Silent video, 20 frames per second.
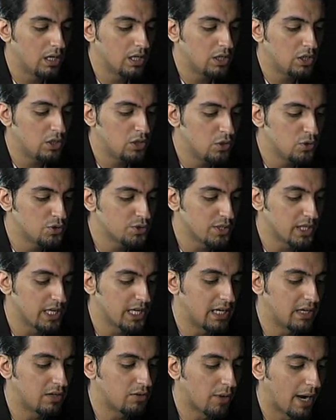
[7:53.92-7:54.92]

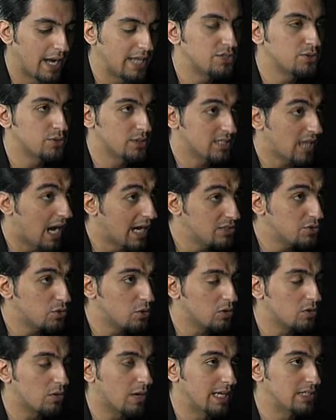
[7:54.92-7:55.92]
usually graduates, high
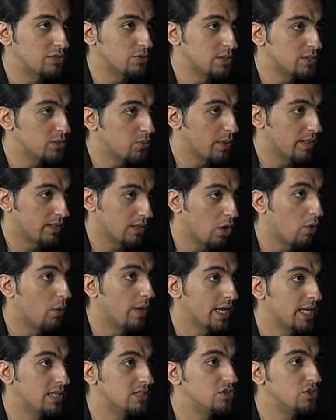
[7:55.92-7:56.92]
school graduates, when
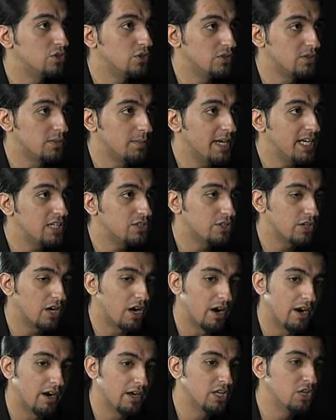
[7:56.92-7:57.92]
going in to choose a major,
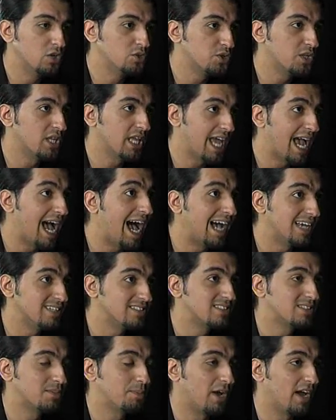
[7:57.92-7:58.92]
are usually
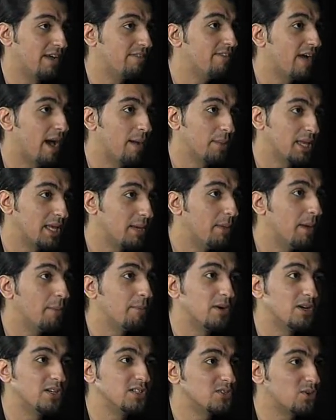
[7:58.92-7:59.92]
asked by family
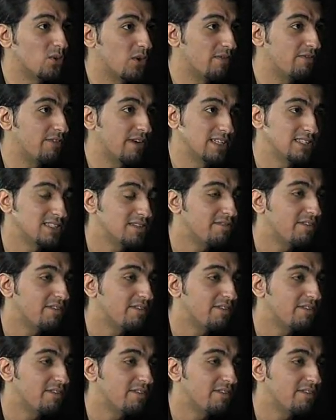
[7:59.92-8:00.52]
members or friends of